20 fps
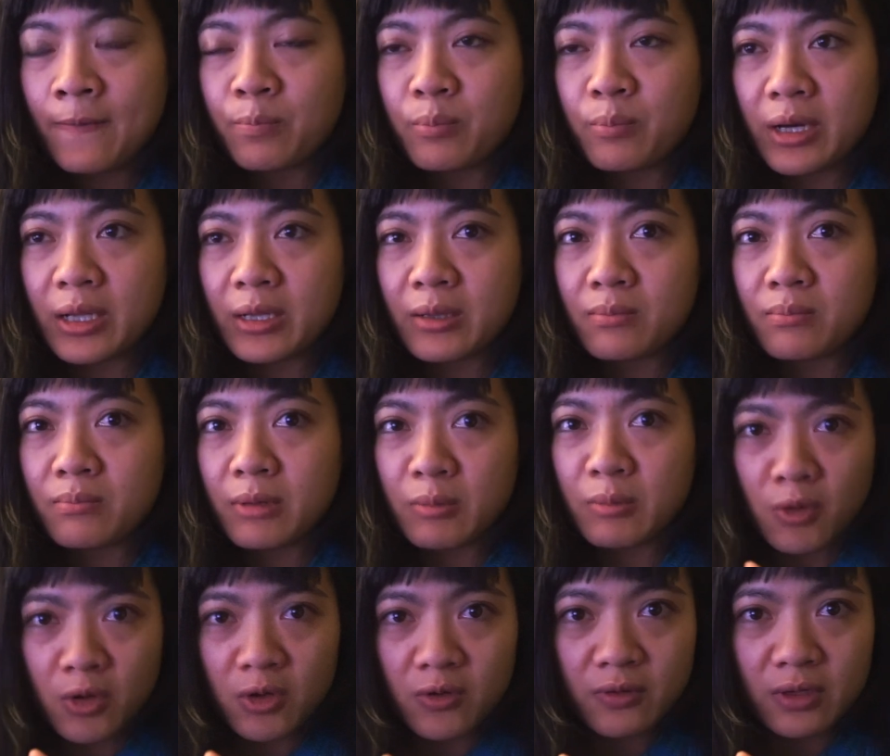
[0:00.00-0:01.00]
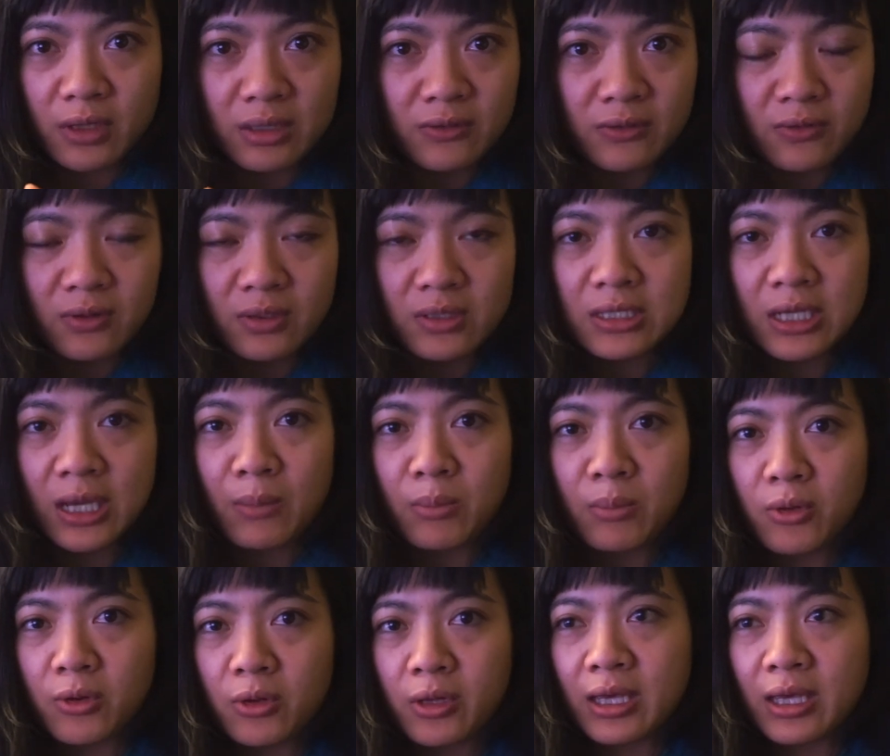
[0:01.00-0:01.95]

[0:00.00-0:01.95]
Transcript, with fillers: but my boyfriend, for example,